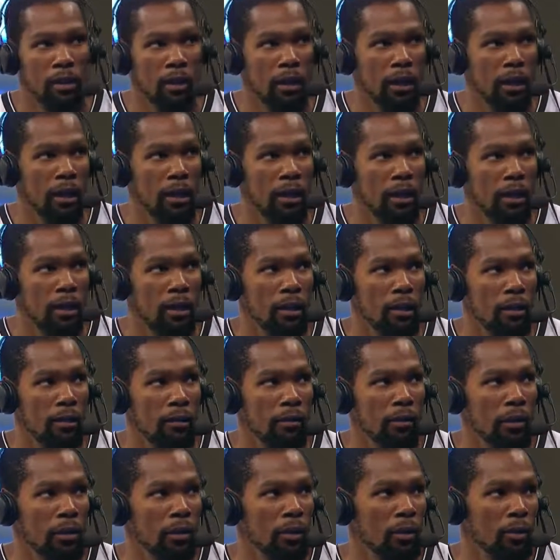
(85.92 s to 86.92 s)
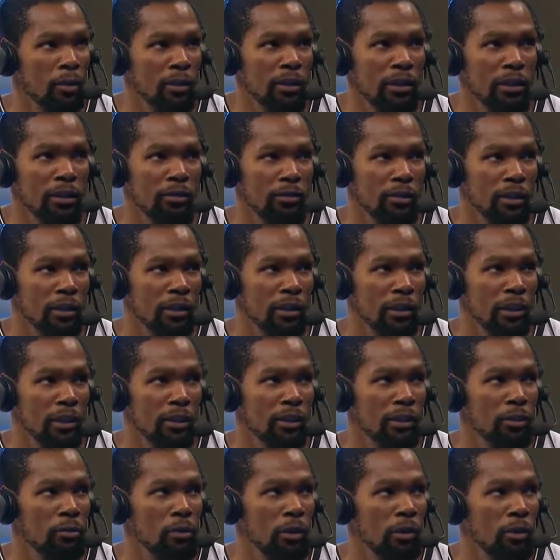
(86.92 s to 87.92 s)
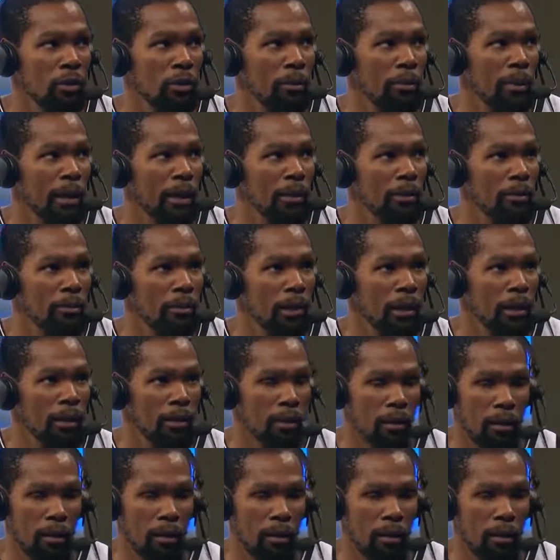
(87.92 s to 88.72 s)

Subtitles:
And it was good for us to get this win on the back-to-back.